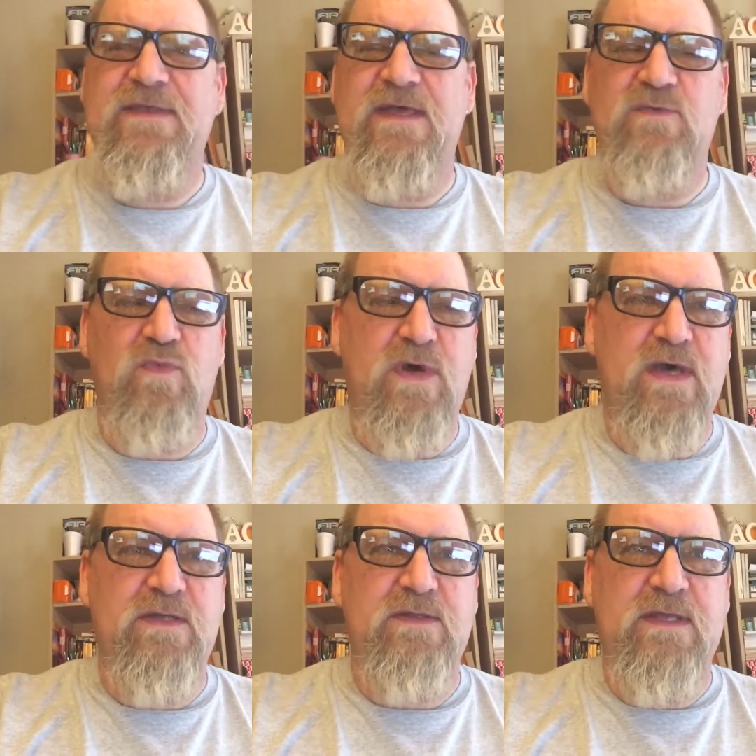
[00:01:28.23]
that
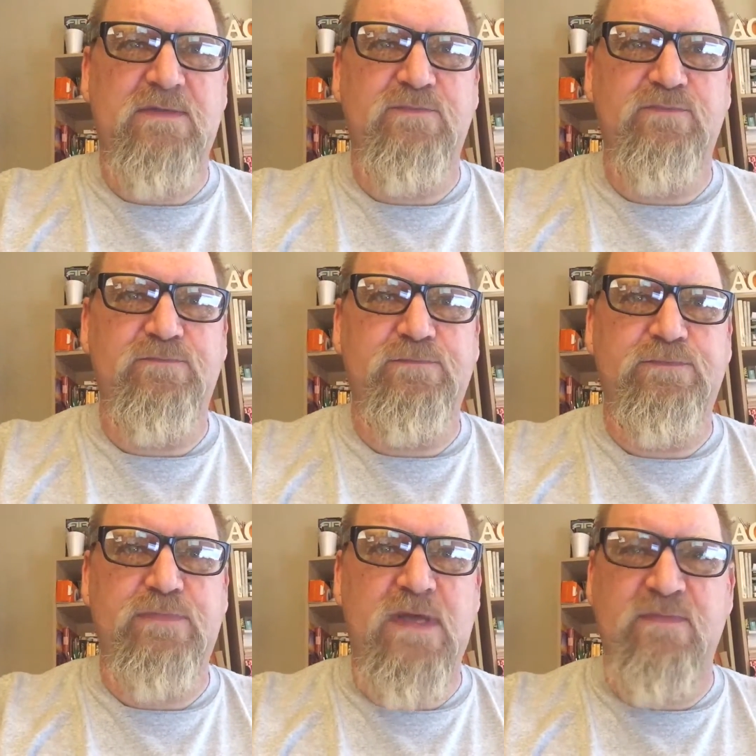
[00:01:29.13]
while
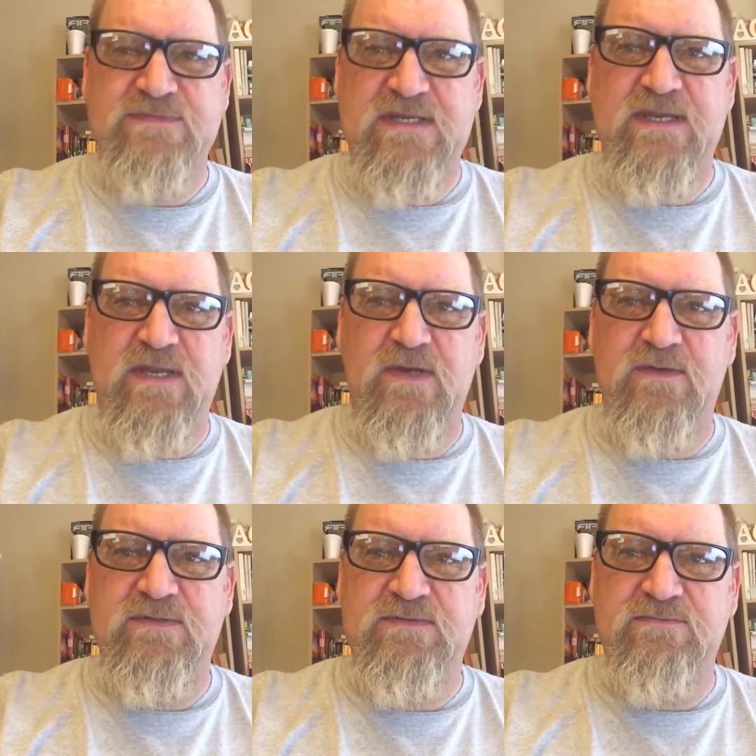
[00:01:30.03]
I'm sitting
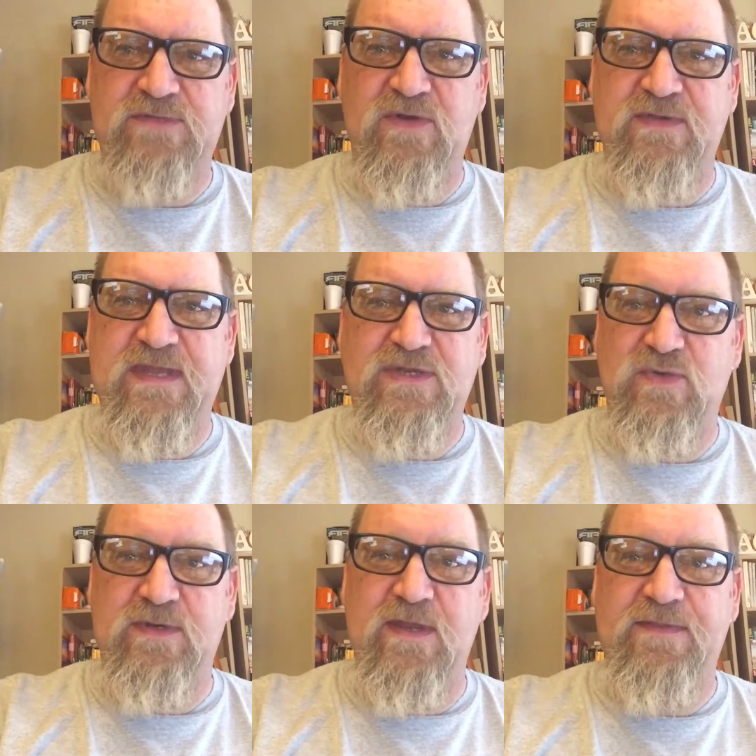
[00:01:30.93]
here during the day
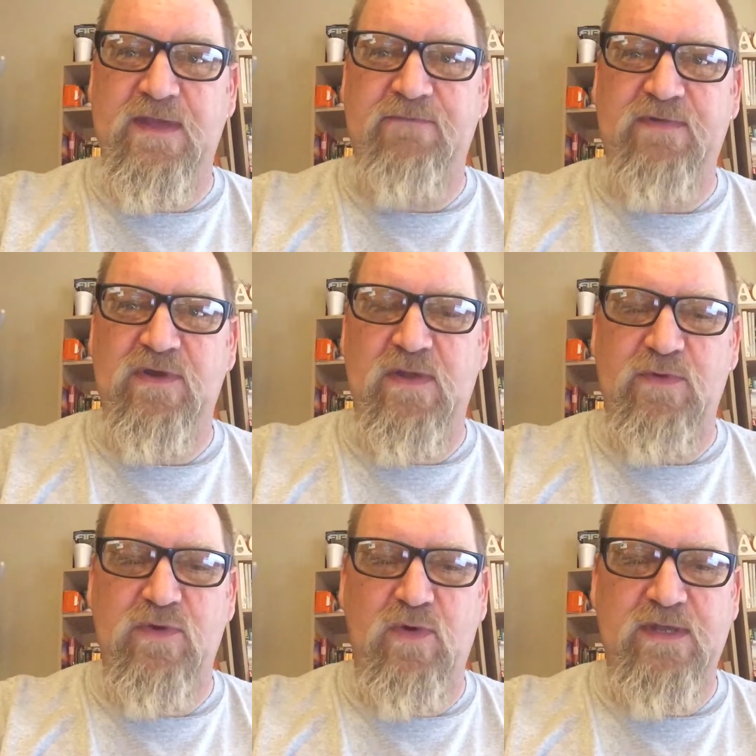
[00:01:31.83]
doing nothing, I figured I
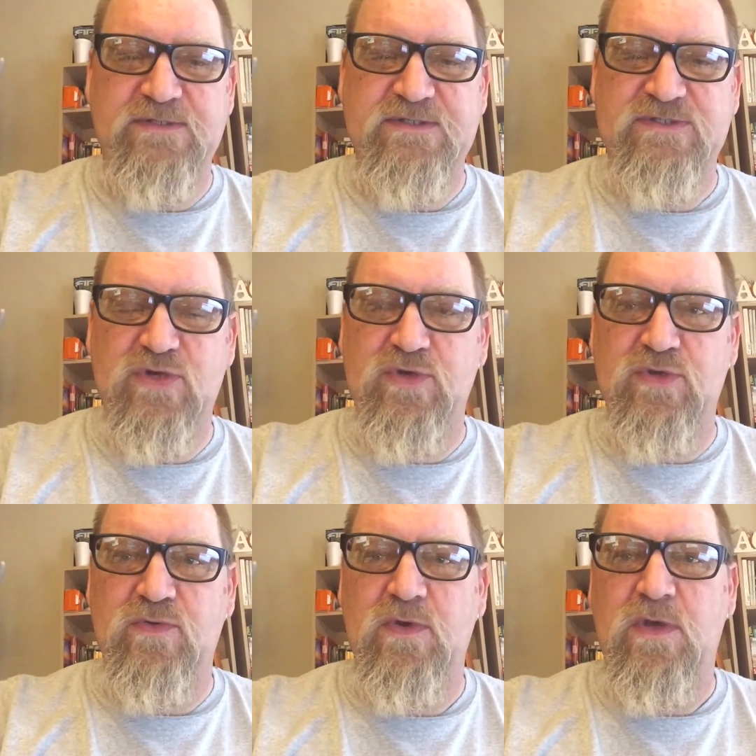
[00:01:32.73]
would go ahead and just show
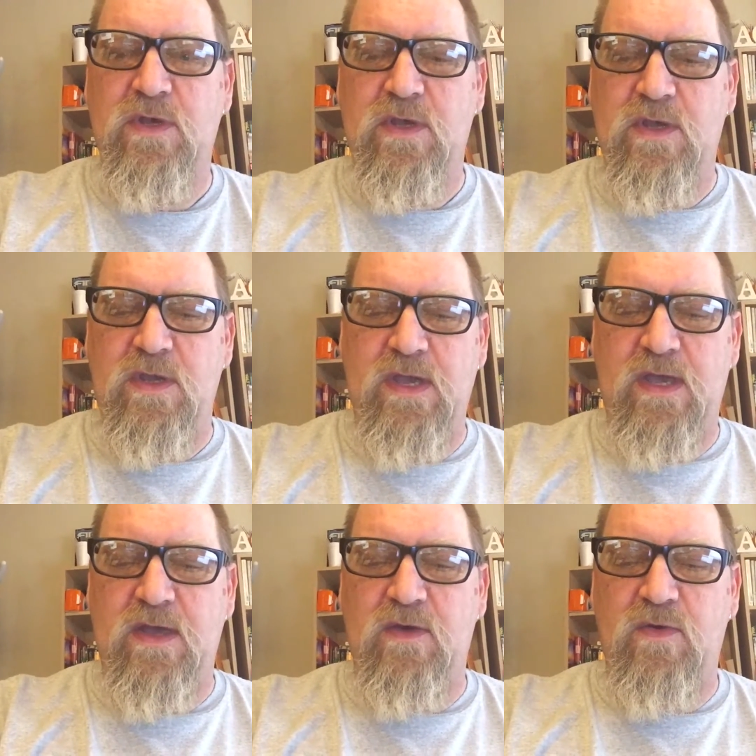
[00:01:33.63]
you
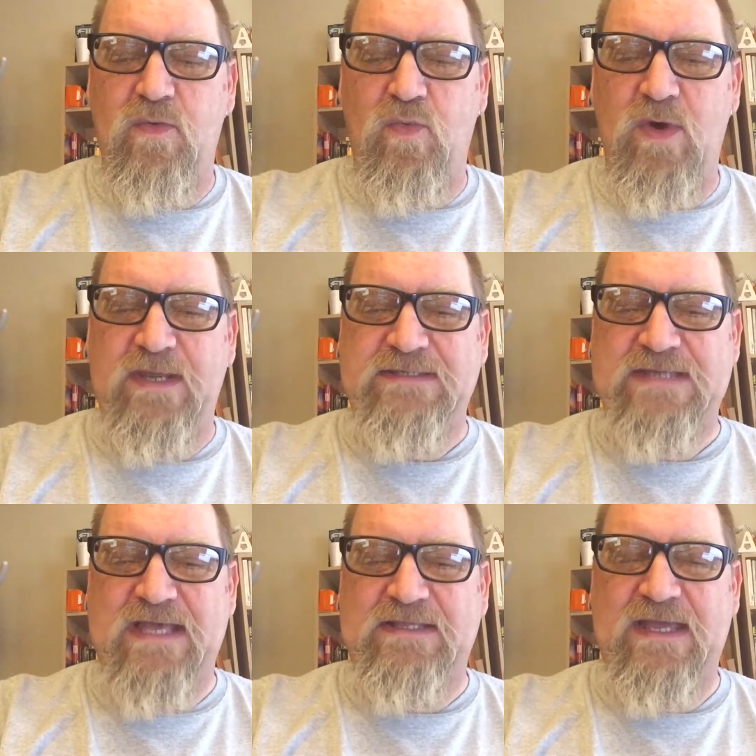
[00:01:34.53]
what
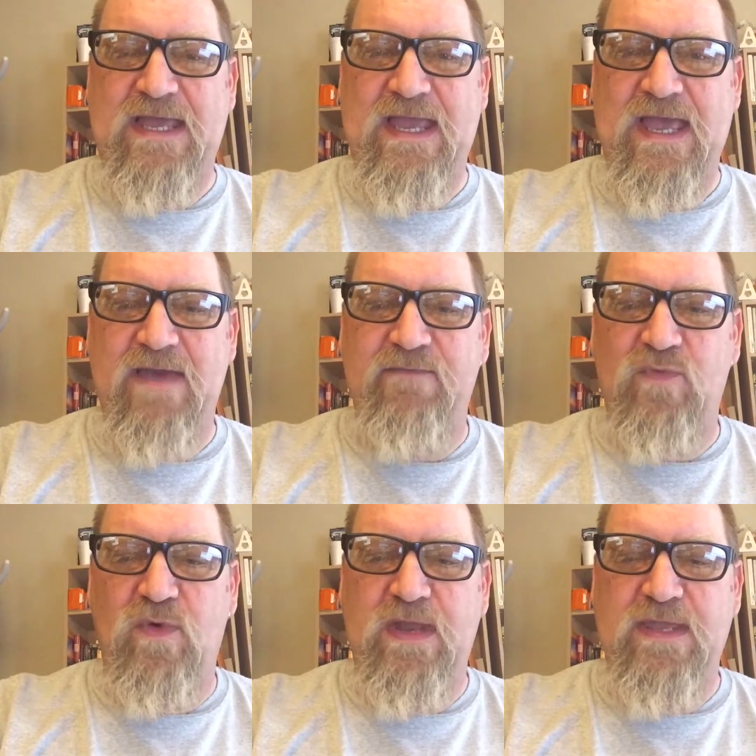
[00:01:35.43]
exactly I have
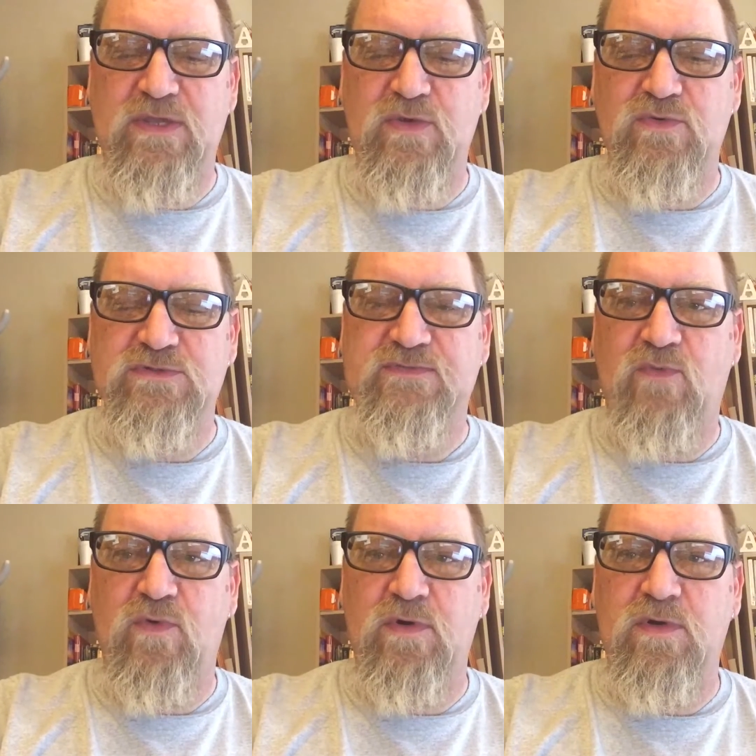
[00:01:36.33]
and what I use
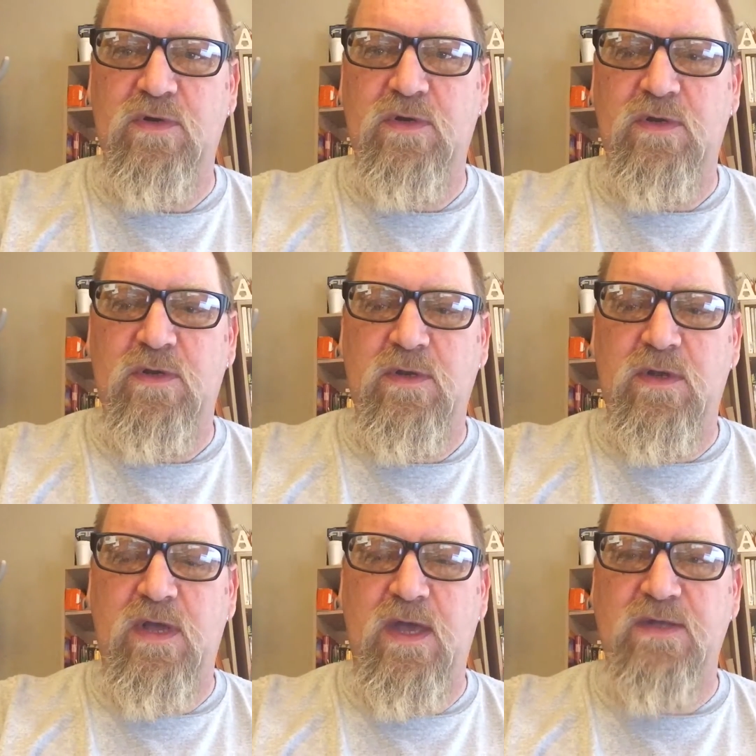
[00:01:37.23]
for
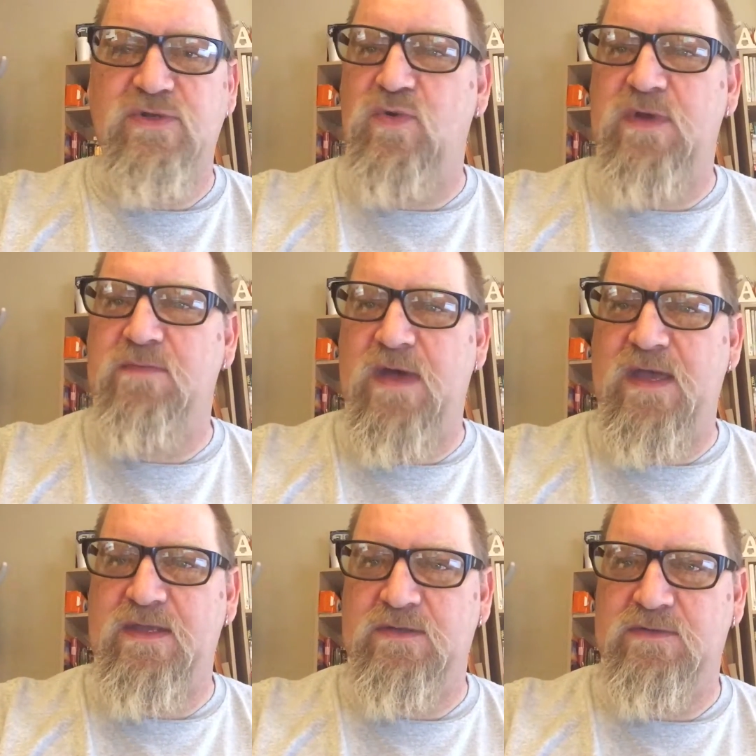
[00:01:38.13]
doing
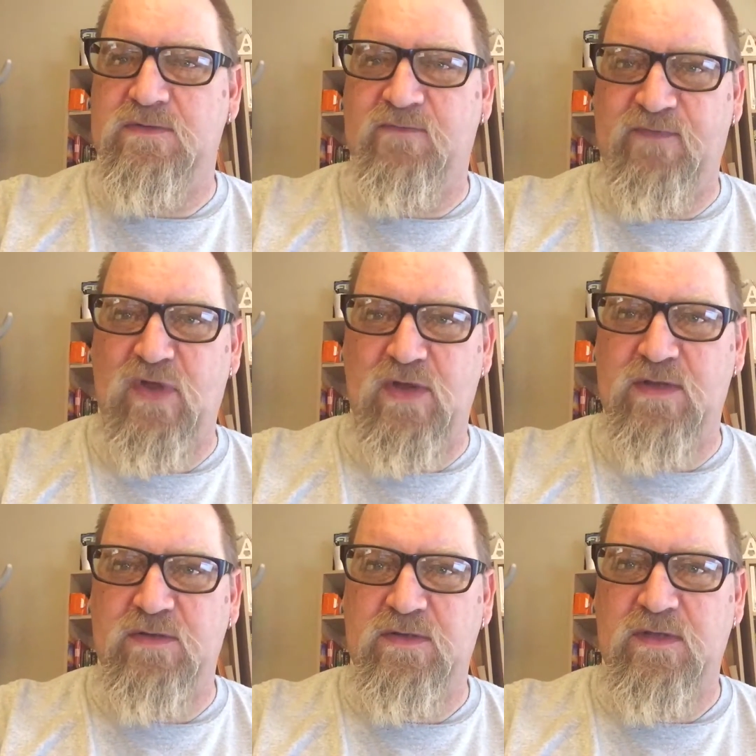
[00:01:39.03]
my vlog.
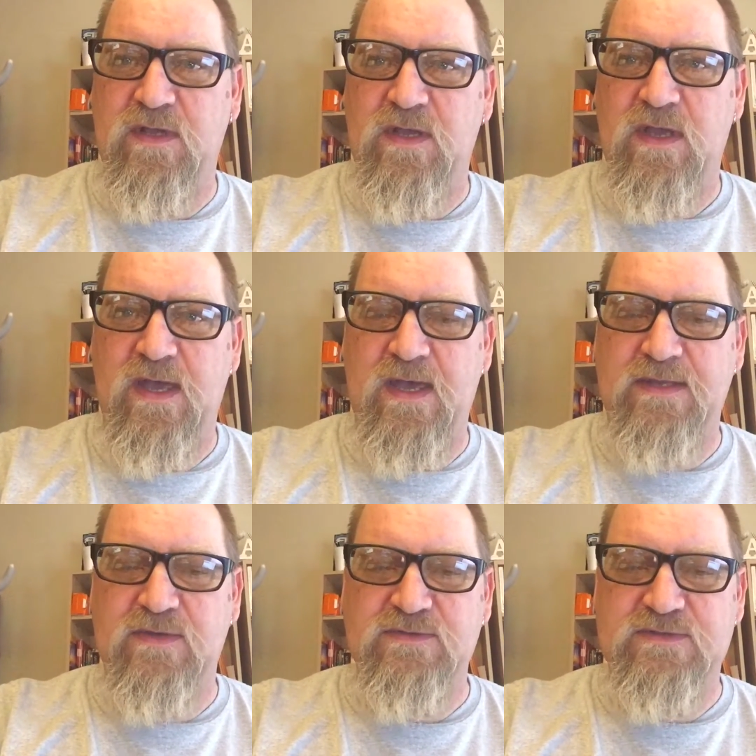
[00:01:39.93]
I
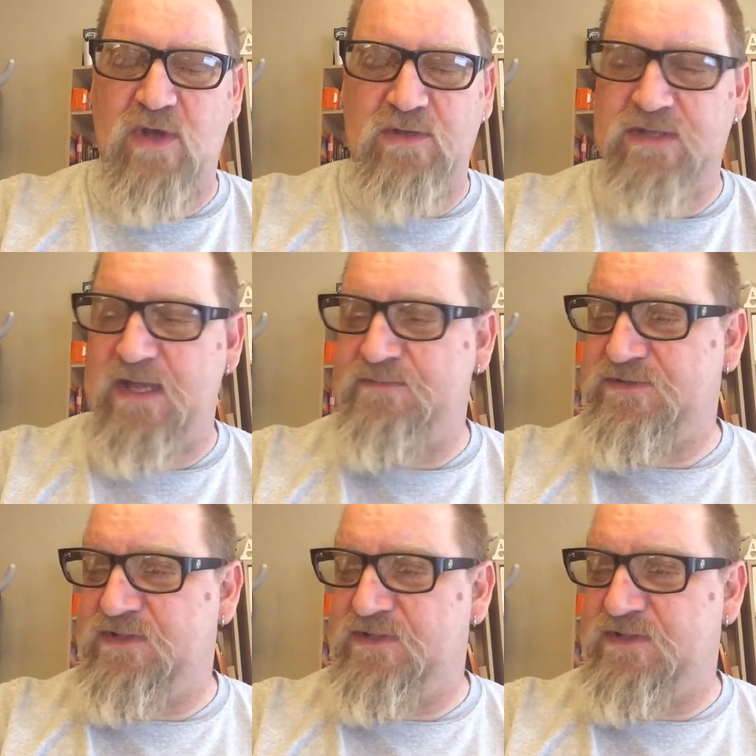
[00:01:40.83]
used all types